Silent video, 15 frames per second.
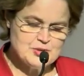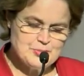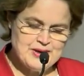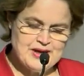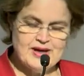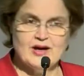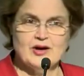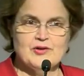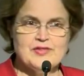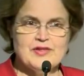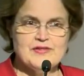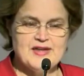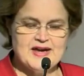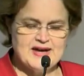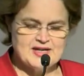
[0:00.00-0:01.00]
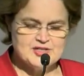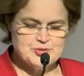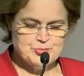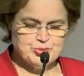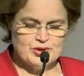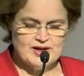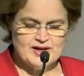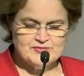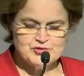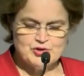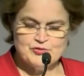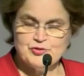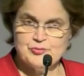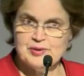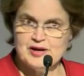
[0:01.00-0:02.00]
the power that they are deprived
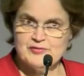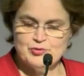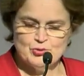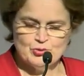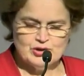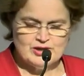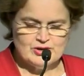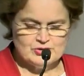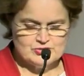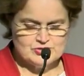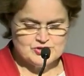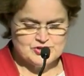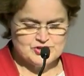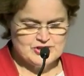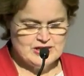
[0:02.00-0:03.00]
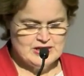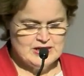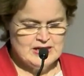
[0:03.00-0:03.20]
of above all else,